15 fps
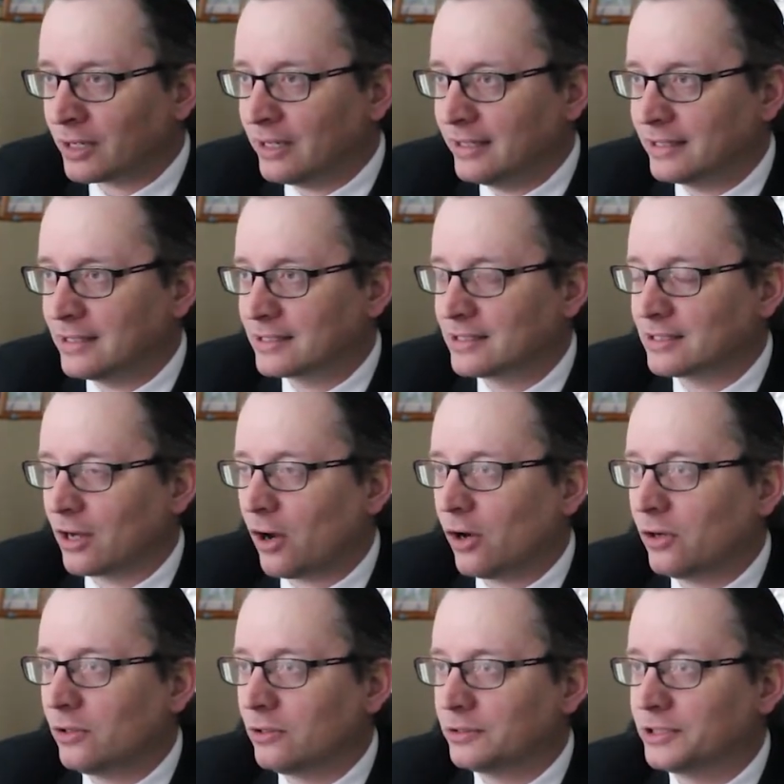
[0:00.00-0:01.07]
This is
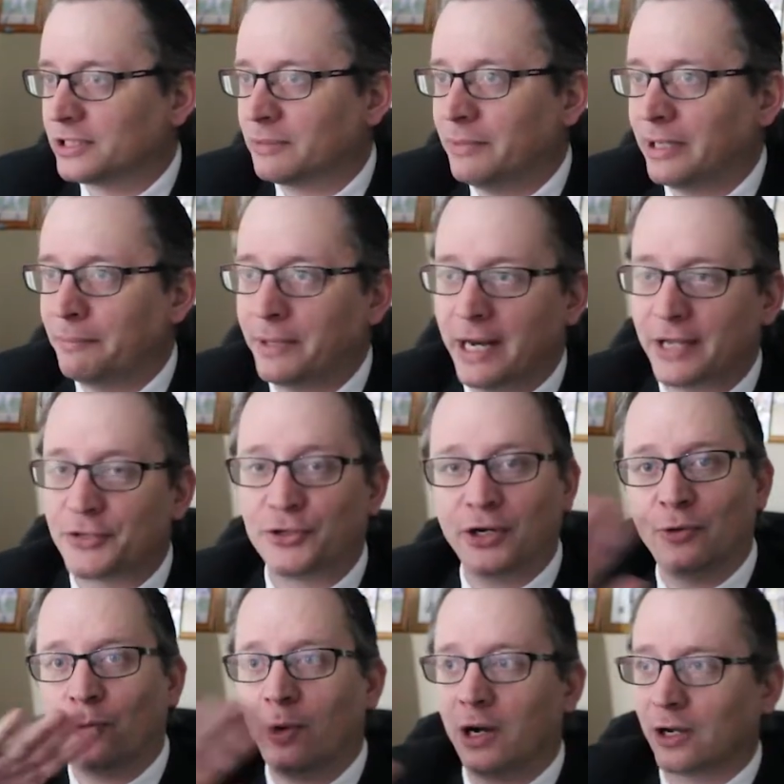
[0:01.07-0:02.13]
all just a big
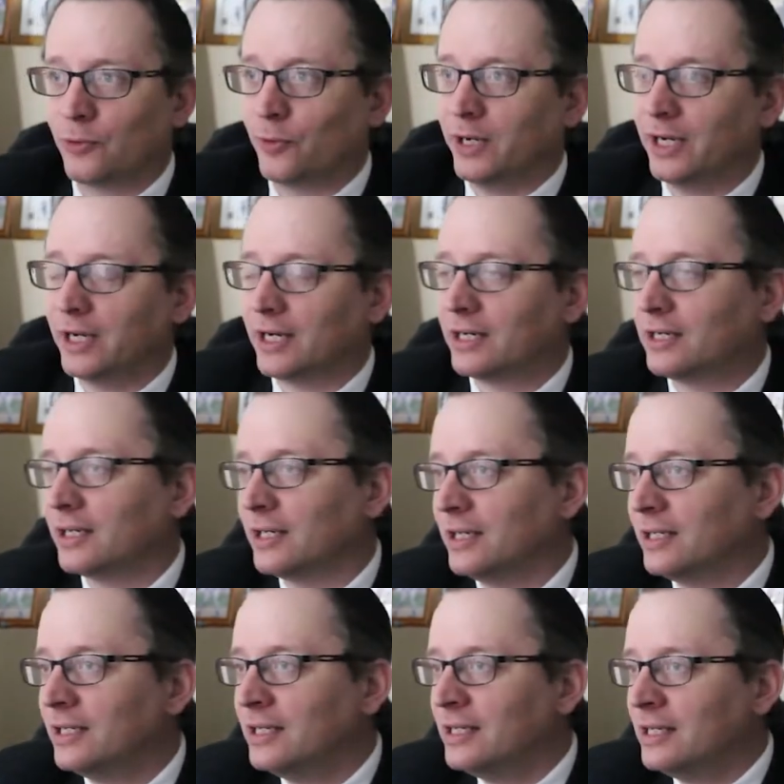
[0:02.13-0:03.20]
pedestrian walkway
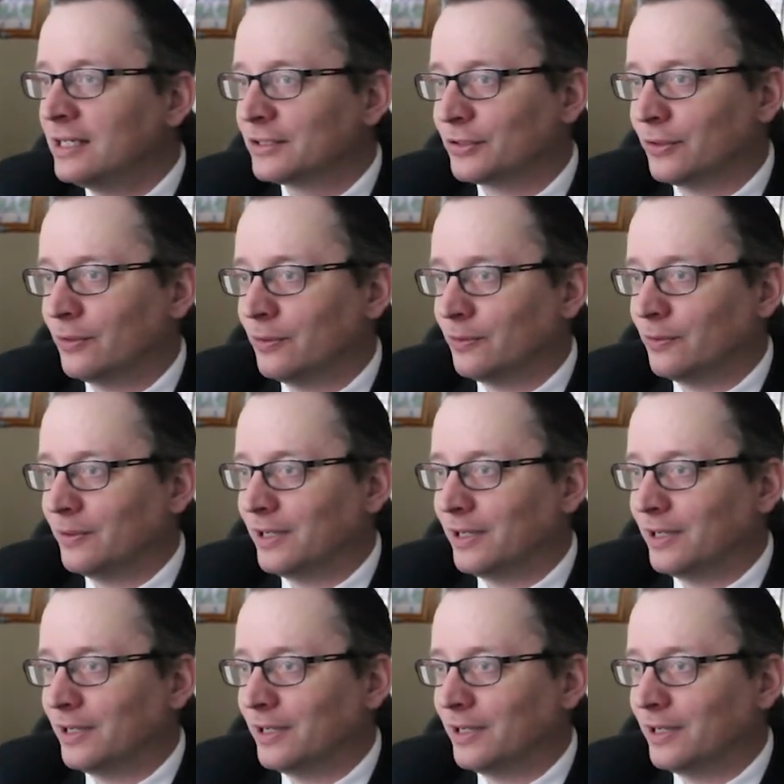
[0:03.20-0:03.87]
area. So